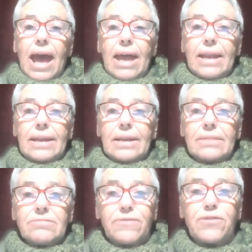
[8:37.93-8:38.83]
and
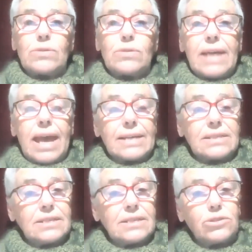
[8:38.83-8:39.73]
refused
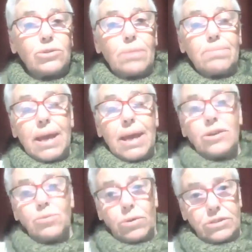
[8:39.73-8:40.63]
access to a man
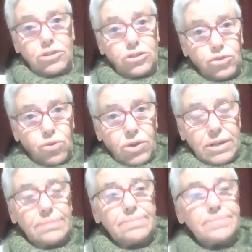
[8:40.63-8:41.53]
who wanted to
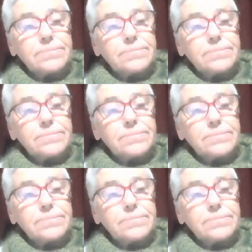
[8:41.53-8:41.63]
join.